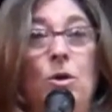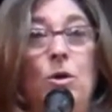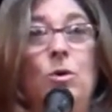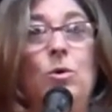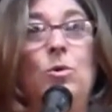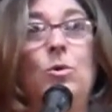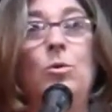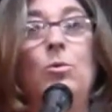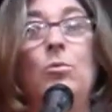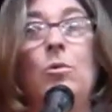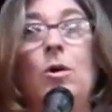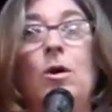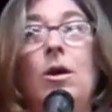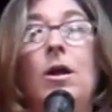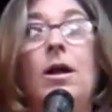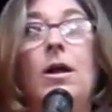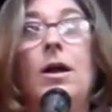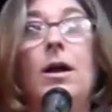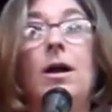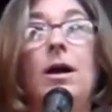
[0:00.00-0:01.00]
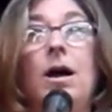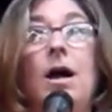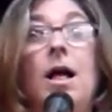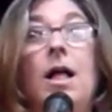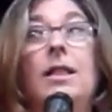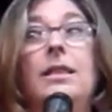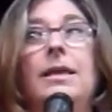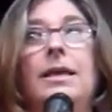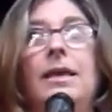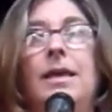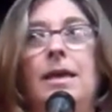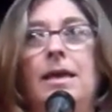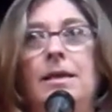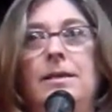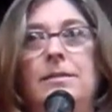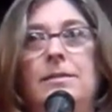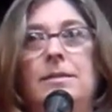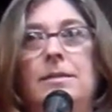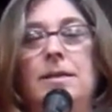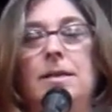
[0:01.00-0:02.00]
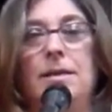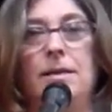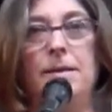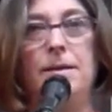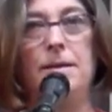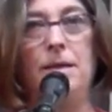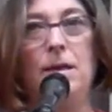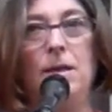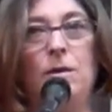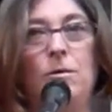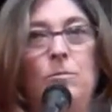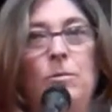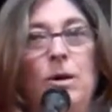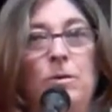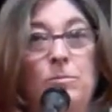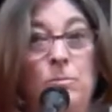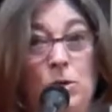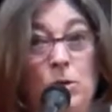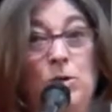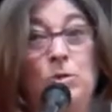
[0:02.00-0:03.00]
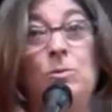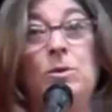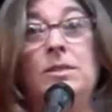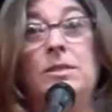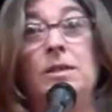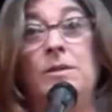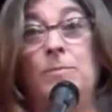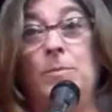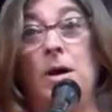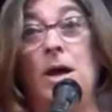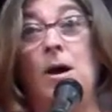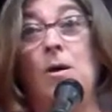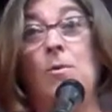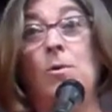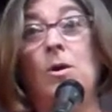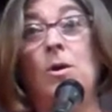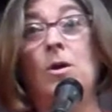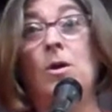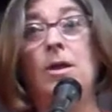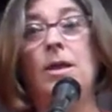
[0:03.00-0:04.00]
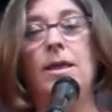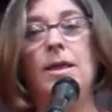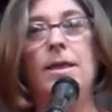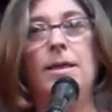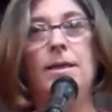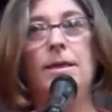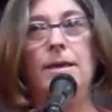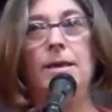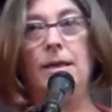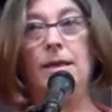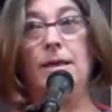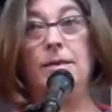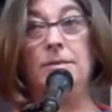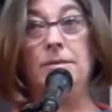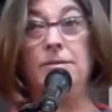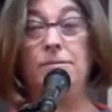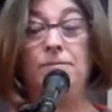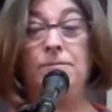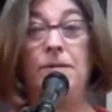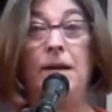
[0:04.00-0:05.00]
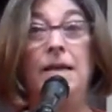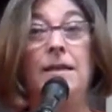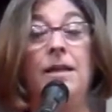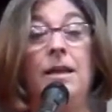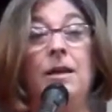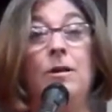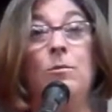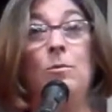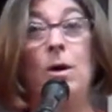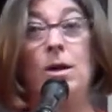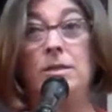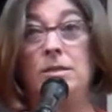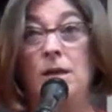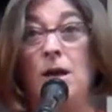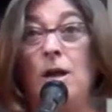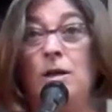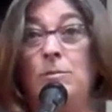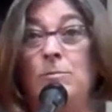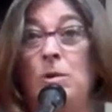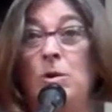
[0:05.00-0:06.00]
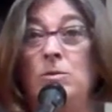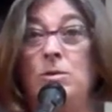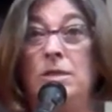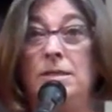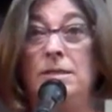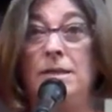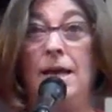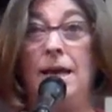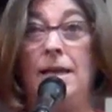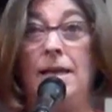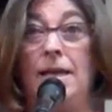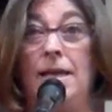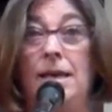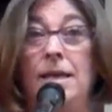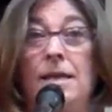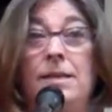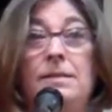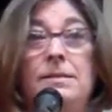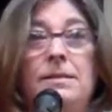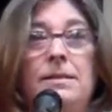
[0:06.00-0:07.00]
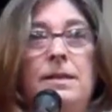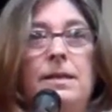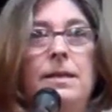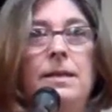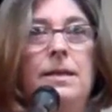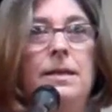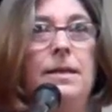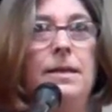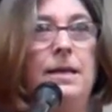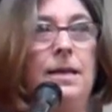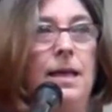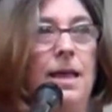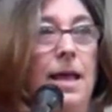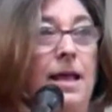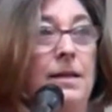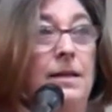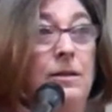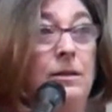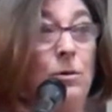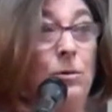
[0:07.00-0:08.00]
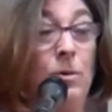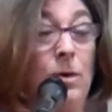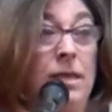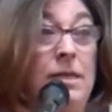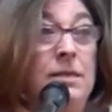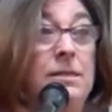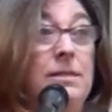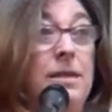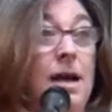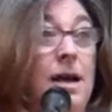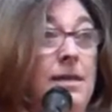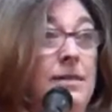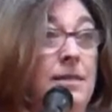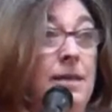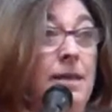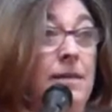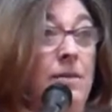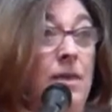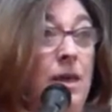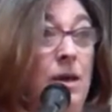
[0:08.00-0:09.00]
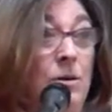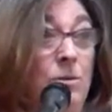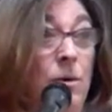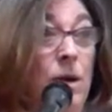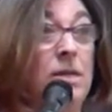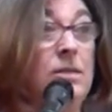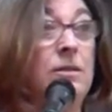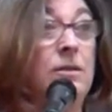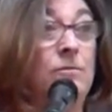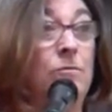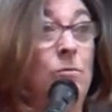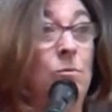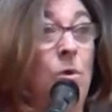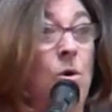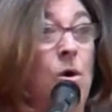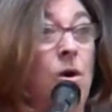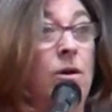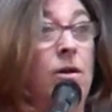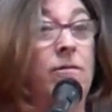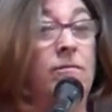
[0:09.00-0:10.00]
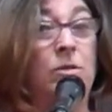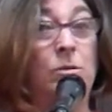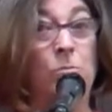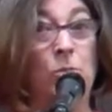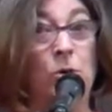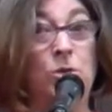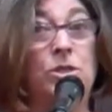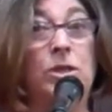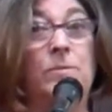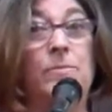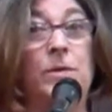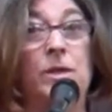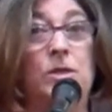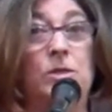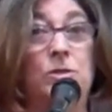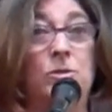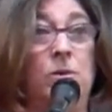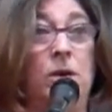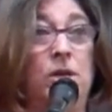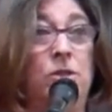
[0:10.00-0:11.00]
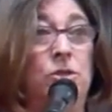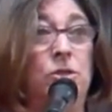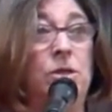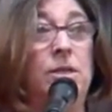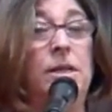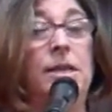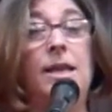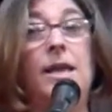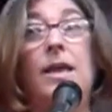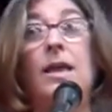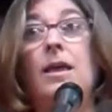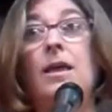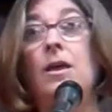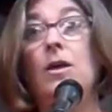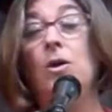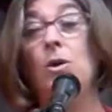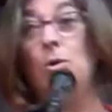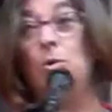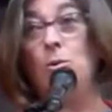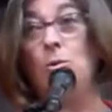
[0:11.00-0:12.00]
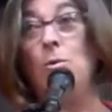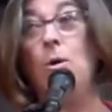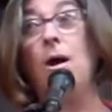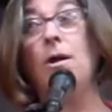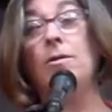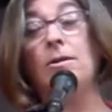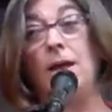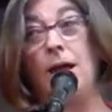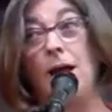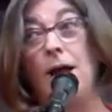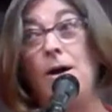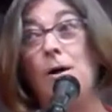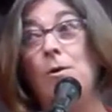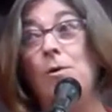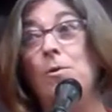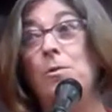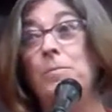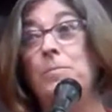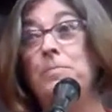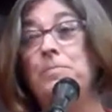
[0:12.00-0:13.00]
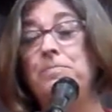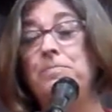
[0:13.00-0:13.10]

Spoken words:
who were colleagues when Bush was in power, in defending Guantanamo detainees, and in criticizing the aggressive war of the Bush administration, who are now